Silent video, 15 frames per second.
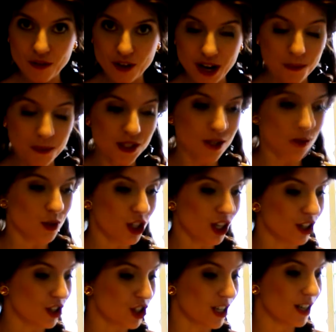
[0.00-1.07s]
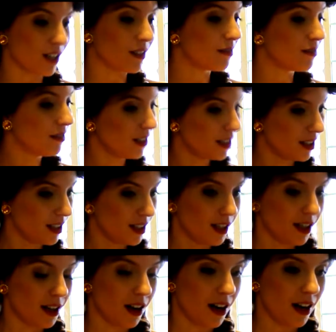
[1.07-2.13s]
every episode, changing
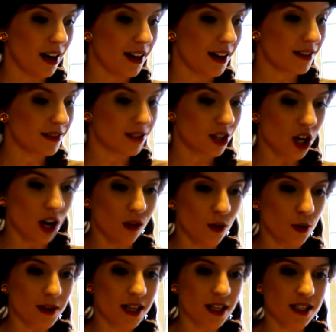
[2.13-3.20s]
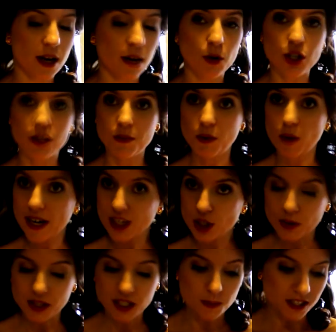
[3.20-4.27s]
the color, because that would just be way
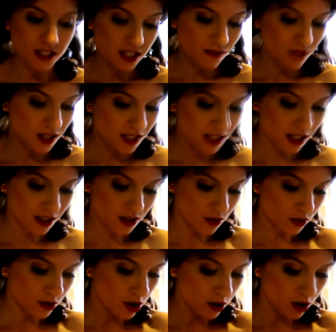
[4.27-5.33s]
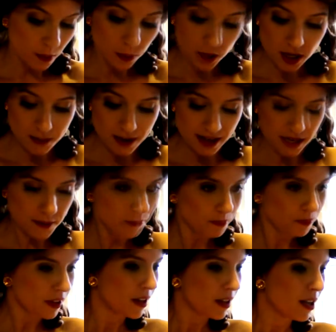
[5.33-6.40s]
too expensive. These things are a pretty penny.
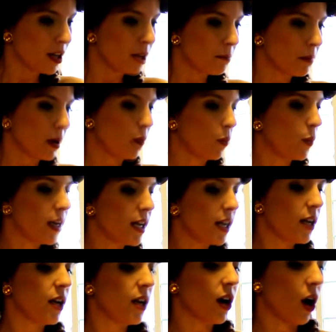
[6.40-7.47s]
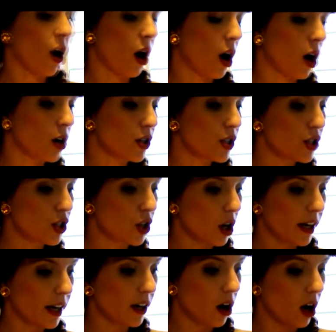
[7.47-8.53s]
But we are
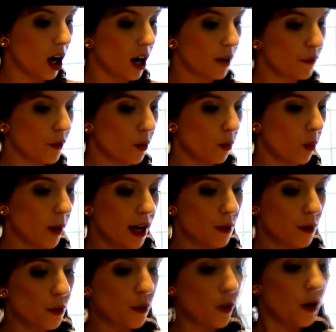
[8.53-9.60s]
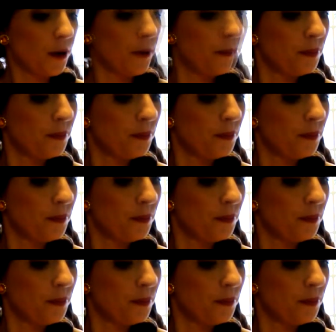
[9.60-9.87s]
starting off with